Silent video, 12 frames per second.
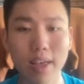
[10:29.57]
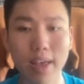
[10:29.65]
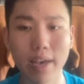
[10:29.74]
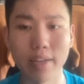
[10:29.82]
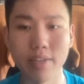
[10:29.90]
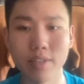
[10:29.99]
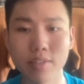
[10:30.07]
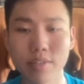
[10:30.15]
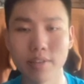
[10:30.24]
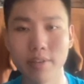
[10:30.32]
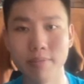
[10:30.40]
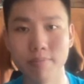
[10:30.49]
adding
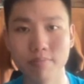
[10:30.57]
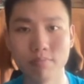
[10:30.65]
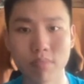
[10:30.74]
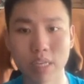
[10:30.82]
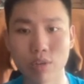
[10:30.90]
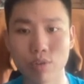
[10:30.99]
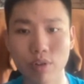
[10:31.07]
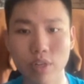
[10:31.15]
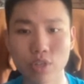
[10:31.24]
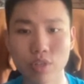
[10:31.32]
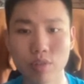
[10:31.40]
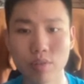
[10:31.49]
some
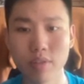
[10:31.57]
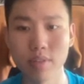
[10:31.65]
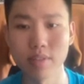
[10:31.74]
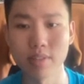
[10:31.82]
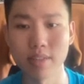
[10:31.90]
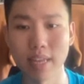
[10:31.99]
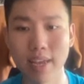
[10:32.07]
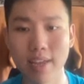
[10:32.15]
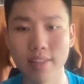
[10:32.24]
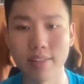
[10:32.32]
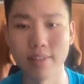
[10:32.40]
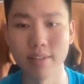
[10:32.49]
decoration to this
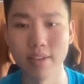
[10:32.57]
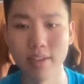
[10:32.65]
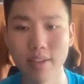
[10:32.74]
and